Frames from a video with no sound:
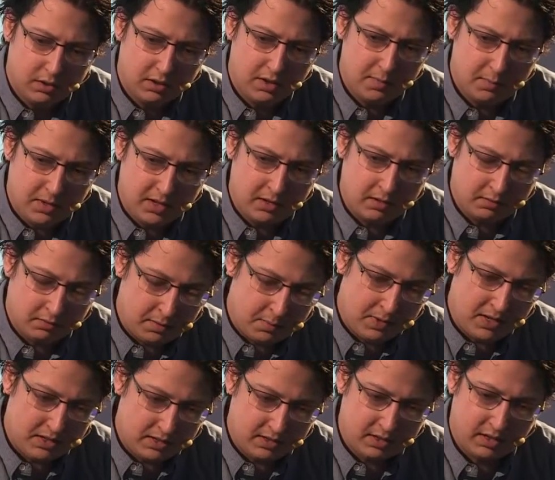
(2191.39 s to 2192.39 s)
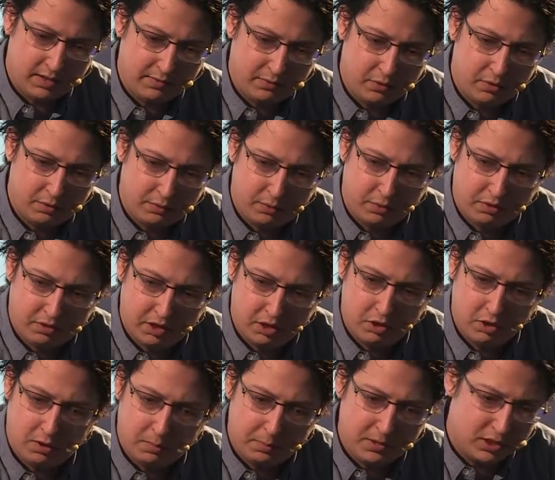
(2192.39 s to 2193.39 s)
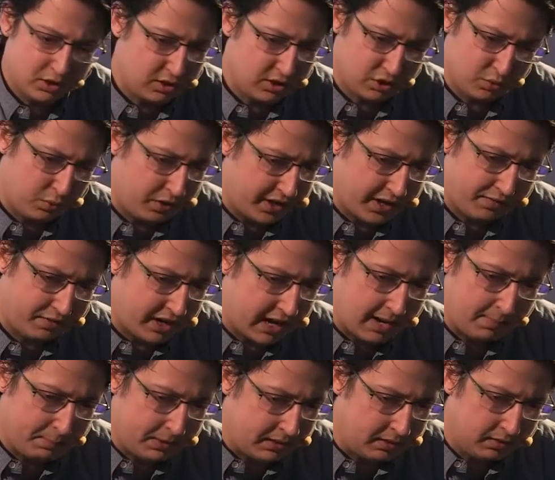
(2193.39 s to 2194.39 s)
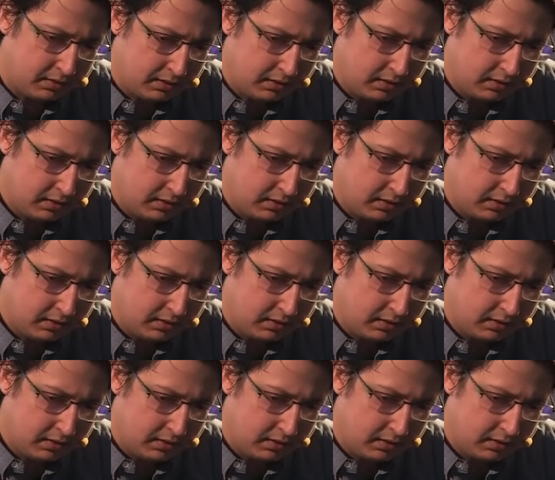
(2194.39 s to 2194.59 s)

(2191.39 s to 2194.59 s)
immediately for the top. This will never happen.